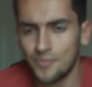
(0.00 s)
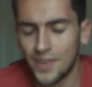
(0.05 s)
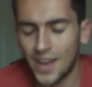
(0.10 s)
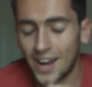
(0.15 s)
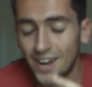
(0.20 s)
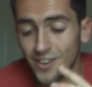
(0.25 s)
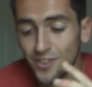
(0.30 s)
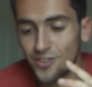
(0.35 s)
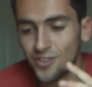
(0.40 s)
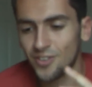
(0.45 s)

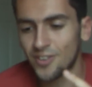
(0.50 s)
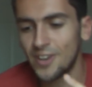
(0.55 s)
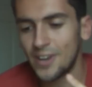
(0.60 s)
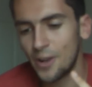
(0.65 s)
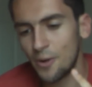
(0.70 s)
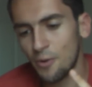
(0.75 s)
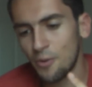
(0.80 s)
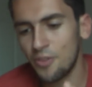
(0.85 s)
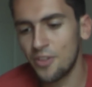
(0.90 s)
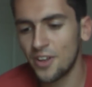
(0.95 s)
And it's just
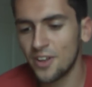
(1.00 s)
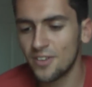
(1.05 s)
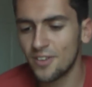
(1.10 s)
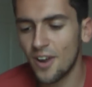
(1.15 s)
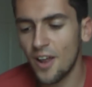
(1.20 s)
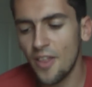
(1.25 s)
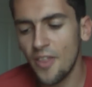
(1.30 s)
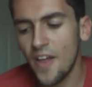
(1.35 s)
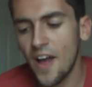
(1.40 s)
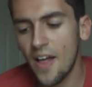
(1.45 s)
little things
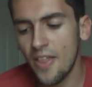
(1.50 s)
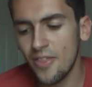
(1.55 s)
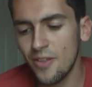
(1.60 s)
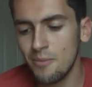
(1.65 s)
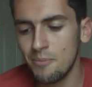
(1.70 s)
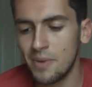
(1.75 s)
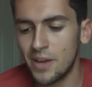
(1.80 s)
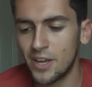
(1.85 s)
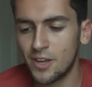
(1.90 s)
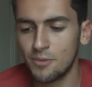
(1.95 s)
like that
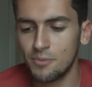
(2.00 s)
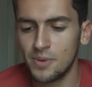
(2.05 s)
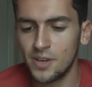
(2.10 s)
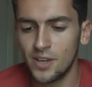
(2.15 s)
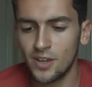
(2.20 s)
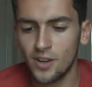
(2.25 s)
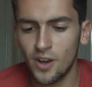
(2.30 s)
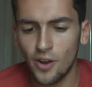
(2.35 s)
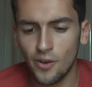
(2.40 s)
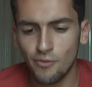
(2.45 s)
that make
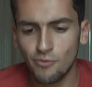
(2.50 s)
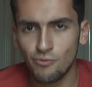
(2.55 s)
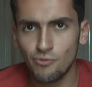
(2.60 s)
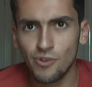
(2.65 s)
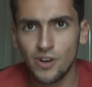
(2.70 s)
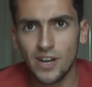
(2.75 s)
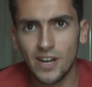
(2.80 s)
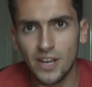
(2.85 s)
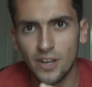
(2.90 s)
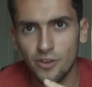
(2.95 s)
me like
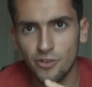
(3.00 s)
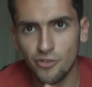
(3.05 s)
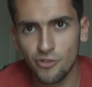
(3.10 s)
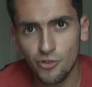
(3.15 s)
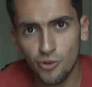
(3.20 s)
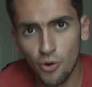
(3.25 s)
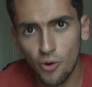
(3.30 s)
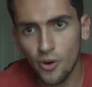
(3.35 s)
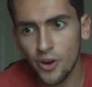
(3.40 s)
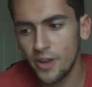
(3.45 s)
really
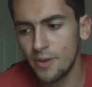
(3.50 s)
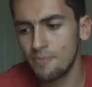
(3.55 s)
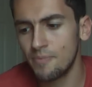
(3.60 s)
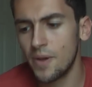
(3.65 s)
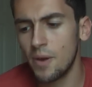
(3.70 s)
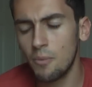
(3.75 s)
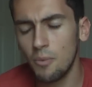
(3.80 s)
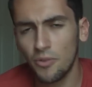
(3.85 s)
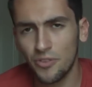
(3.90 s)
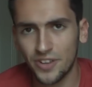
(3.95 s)
enjoy
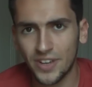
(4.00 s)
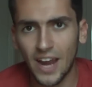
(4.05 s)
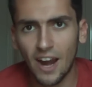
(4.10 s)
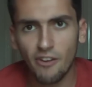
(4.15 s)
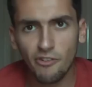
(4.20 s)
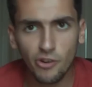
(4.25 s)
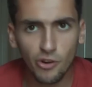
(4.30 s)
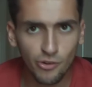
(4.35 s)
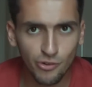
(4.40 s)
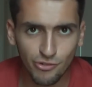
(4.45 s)
and want to
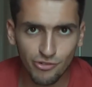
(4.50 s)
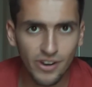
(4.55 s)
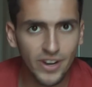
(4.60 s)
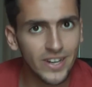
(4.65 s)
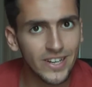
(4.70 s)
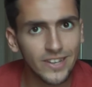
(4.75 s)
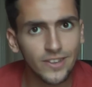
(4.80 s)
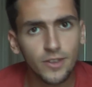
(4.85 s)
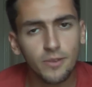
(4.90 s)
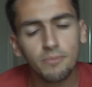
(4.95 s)
carry on
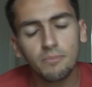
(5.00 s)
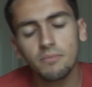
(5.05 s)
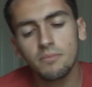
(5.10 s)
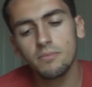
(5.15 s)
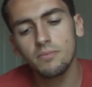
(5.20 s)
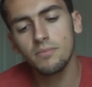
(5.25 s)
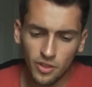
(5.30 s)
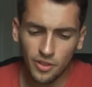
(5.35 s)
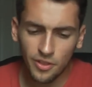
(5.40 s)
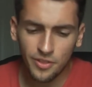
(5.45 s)
training them.
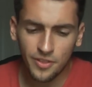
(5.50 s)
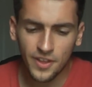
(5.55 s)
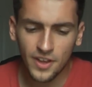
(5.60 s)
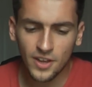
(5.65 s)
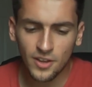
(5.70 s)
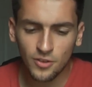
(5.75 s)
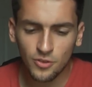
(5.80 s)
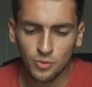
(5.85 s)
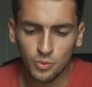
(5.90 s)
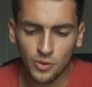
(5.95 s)
One of the
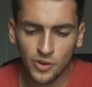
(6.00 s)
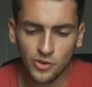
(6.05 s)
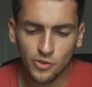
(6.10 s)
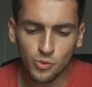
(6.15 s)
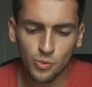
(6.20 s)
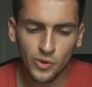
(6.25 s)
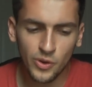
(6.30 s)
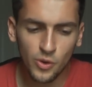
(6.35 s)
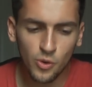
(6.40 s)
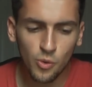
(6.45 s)
things which
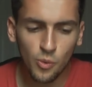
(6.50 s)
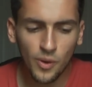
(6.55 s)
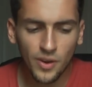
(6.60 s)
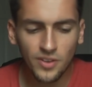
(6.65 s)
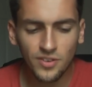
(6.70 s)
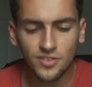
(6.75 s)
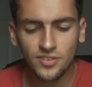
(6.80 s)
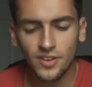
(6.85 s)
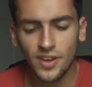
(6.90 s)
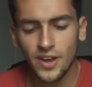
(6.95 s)
we
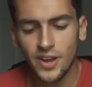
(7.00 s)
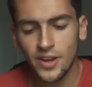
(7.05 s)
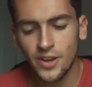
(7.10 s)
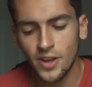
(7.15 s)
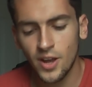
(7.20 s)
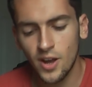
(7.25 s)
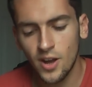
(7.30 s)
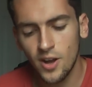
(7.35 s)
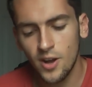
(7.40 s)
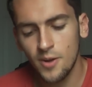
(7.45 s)
always
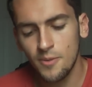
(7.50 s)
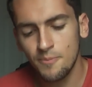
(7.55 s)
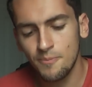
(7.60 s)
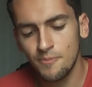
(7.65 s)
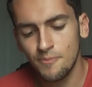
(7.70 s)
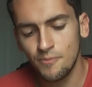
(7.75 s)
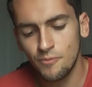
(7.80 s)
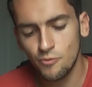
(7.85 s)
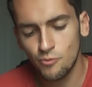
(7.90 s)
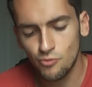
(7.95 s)
say
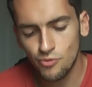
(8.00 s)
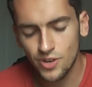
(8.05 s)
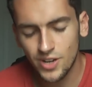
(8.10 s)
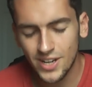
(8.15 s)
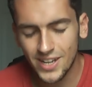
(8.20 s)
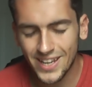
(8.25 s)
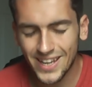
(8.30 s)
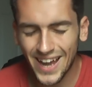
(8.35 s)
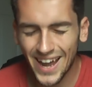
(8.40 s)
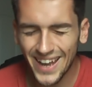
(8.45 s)

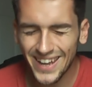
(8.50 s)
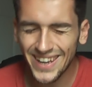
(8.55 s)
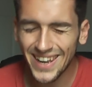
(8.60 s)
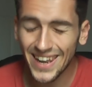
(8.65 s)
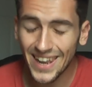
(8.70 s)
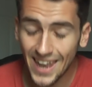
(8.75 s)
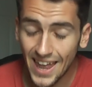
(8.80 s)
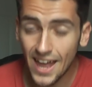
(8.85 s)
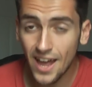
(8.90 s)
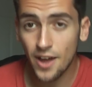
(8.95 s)
really can
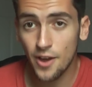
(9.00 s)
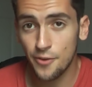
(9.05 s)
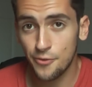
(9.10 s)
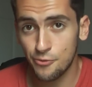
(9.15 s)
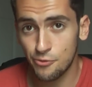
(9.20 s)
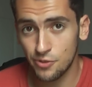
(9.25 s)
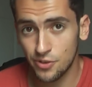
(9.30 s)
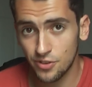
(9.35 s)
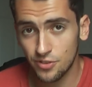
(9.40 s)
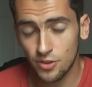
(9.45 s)
let
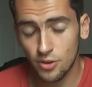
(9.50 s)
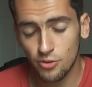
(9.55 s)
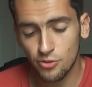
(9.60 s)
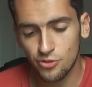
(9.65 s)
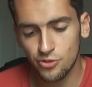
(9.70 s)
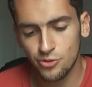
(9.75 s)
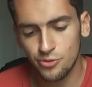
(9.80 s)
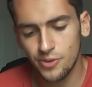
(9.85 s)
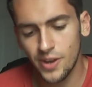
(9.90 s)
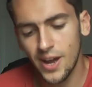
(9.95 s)
a freestyle
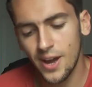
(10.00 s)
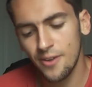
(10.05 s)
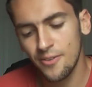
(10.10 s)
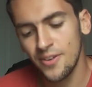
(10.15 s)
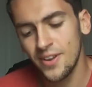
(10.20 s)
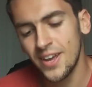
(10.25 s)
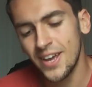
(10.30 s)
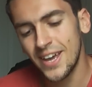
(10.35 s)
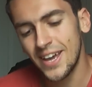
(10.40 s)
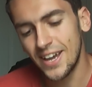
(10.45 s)
shoe down
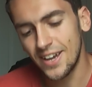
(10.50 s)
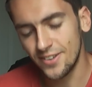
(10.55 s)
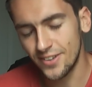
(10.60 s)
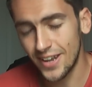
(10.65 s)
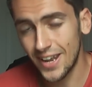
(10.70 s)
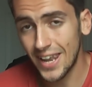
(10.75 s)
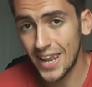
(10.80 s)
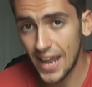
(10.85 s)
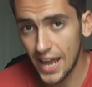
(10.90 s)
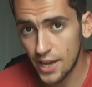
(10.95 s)
is
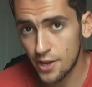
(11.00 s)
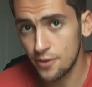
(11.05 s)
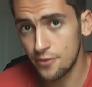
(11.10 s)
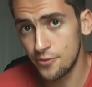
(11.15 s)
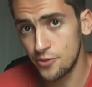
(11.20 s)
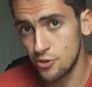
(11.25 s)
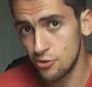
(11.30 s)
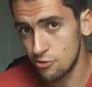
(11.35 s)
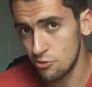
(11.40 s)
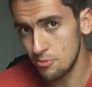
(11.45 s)
a lack
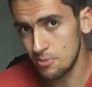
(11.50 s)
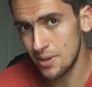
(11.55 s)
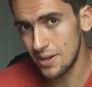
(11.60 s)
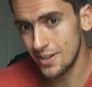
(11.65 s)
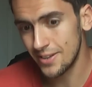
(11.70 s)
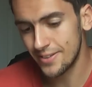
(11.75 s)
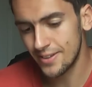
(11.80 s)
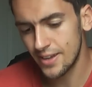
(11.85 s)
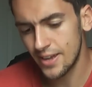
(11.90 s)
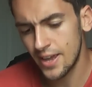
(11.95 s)
of
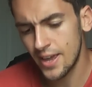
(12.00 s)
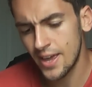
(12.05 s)
durability.